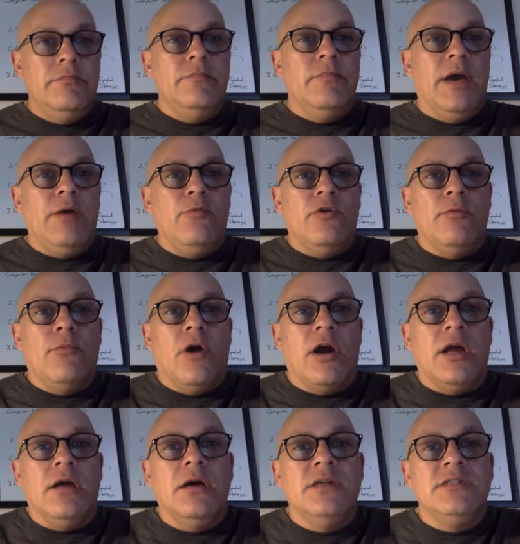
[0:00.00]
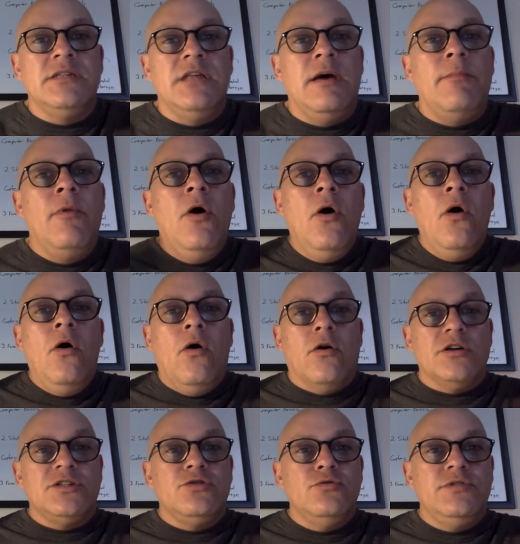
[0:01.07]
might want to market guns to them.
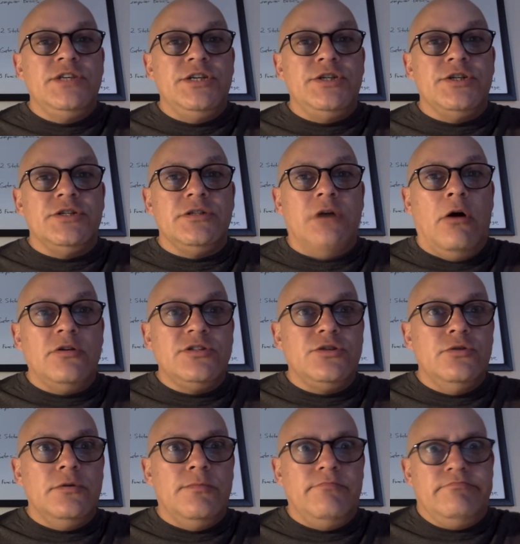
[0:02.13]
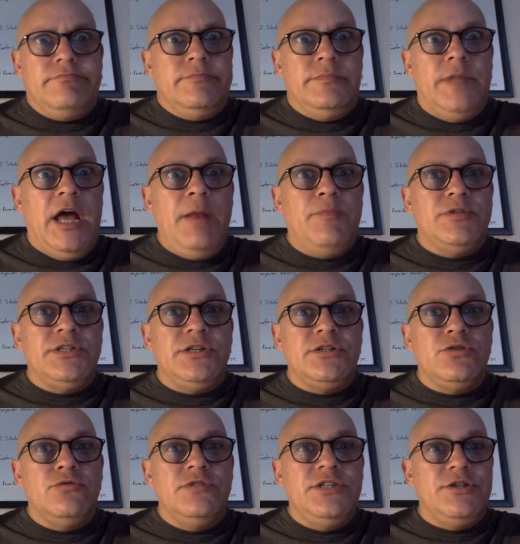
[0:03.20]
Or school teachers, 90% of
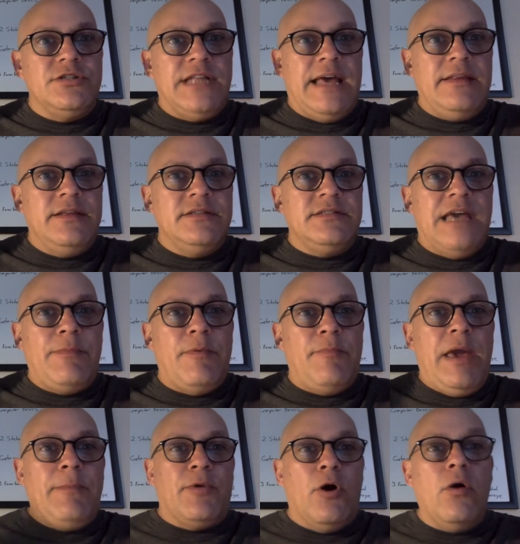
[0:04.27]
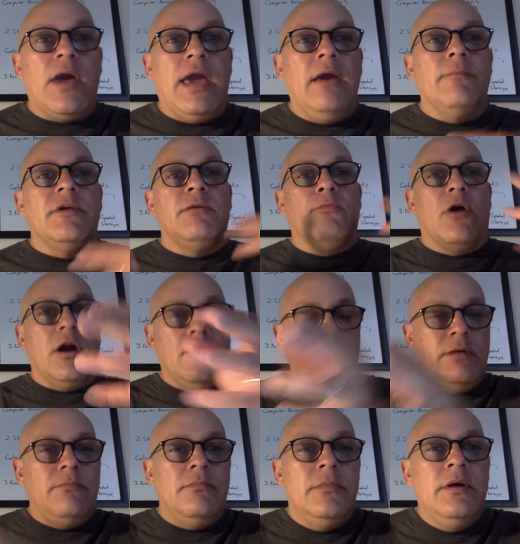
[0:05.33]
school teachers like this type of paper. Okay, I'm going to market
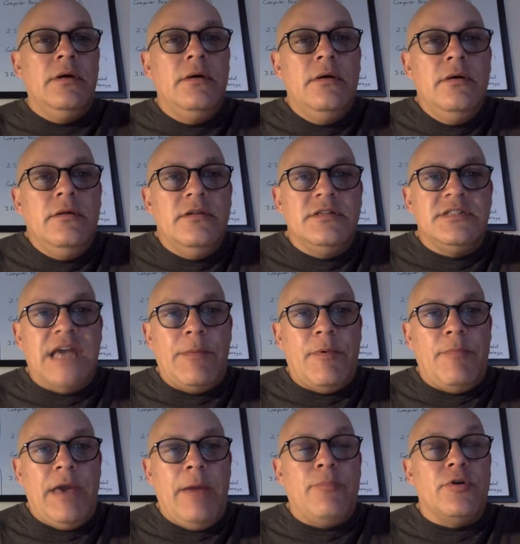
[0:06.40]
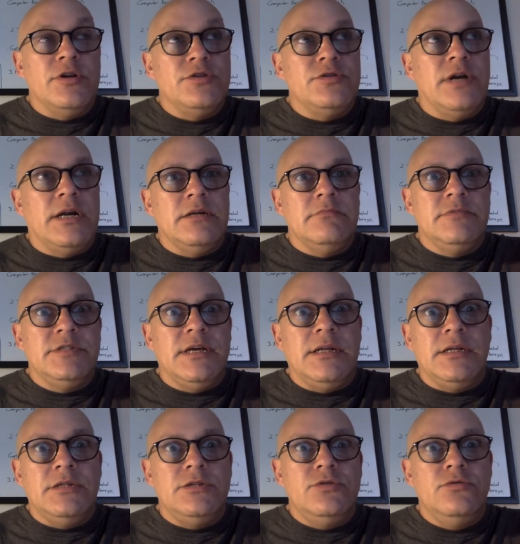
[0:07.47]
them this type of paper and try to
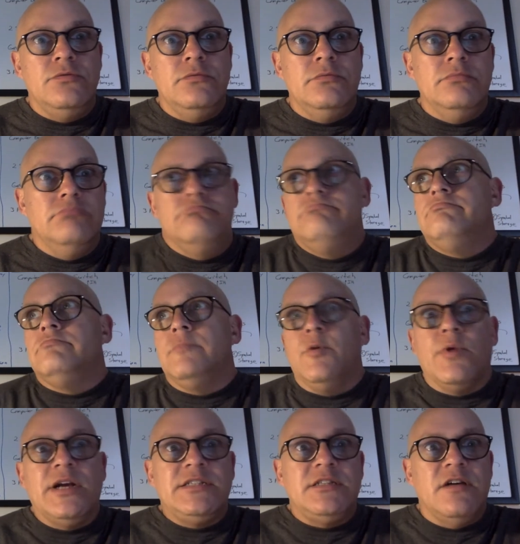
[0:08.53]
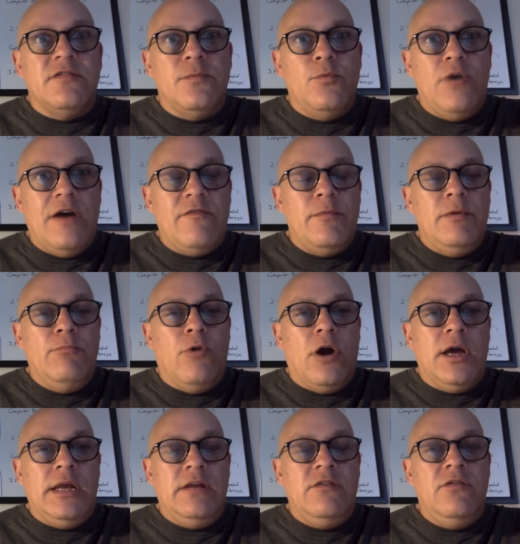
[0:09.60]
sell it to the rest of them who haven't been
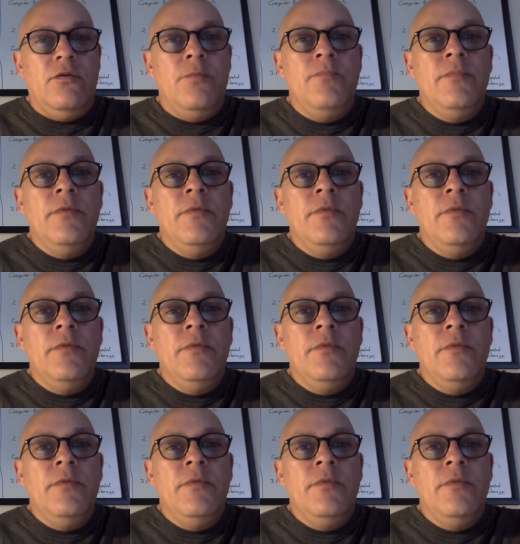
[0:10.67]
marketed to.